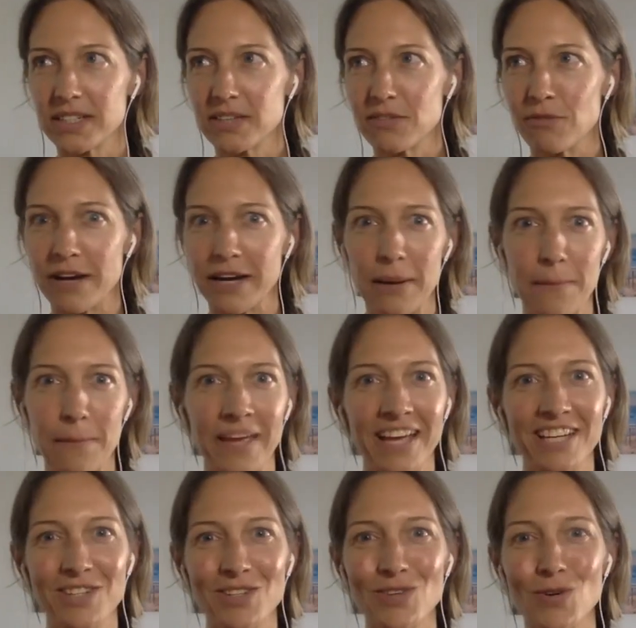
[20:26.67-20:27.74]

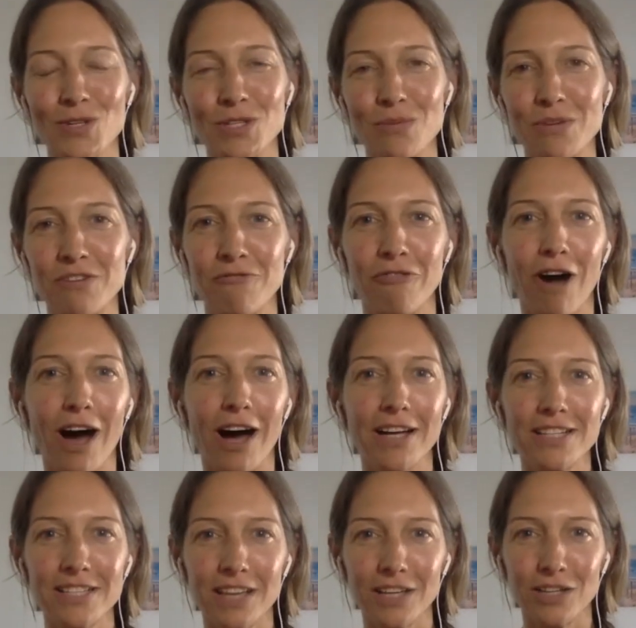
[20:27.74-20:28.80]
recommend, or some
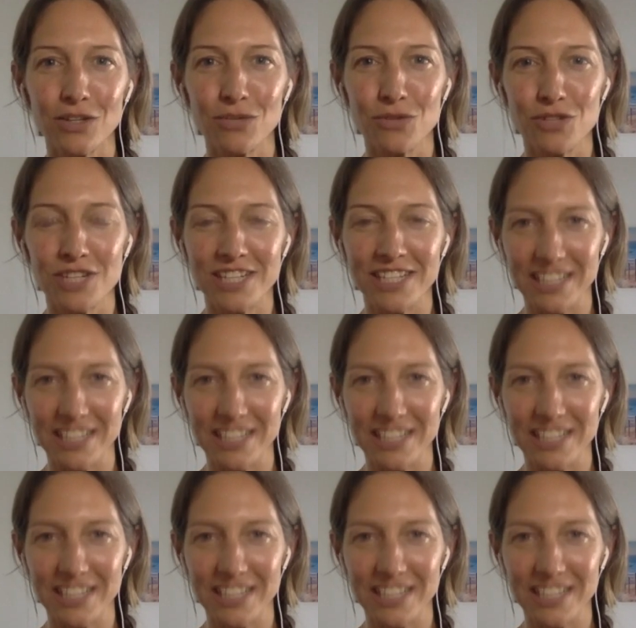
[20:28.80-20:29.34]
advice that you would